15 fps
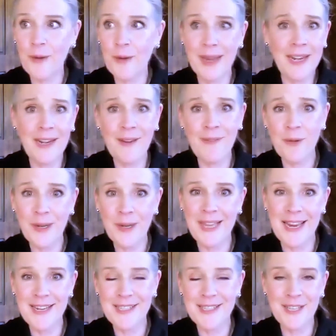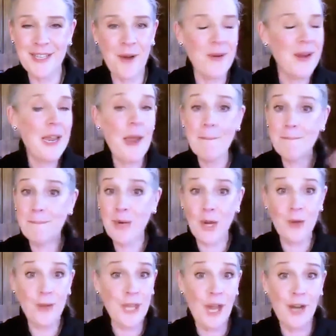I didn't even realize. So
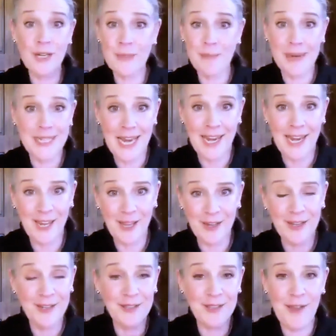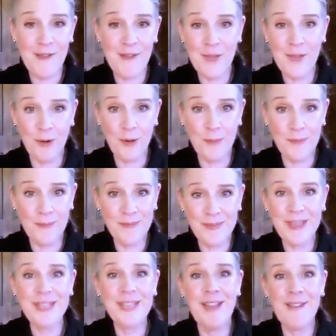both are spectacular. Love the group,
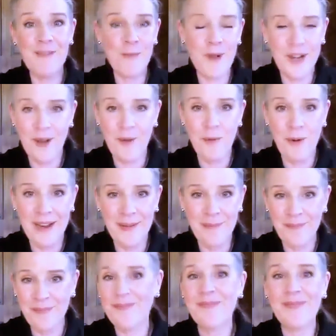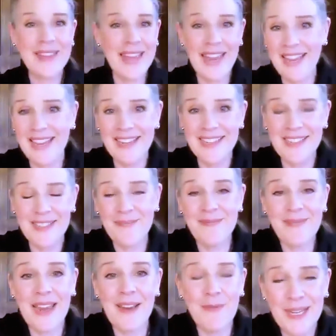love the one-on-one. And
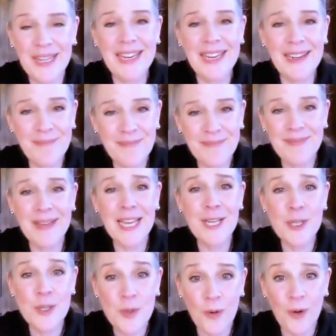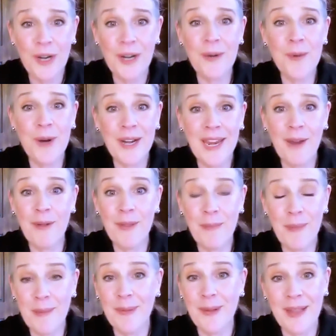I really adore working with
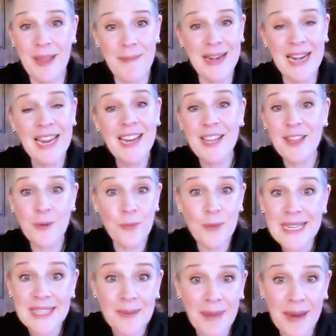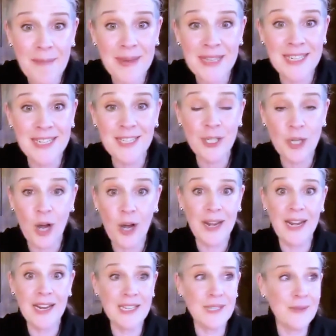people. I mean, the reason my business started
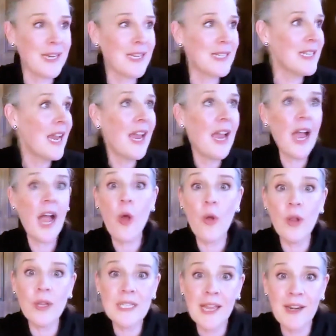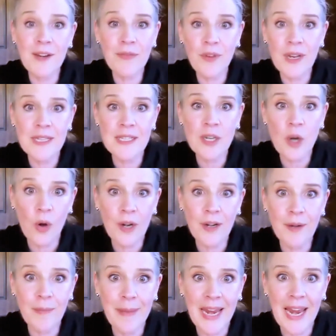is because a whole ton of friends
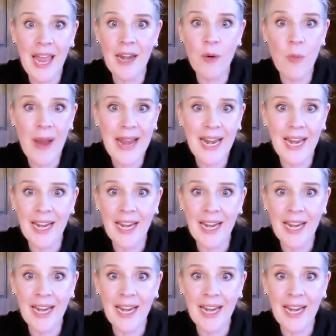cornered me at a wedding.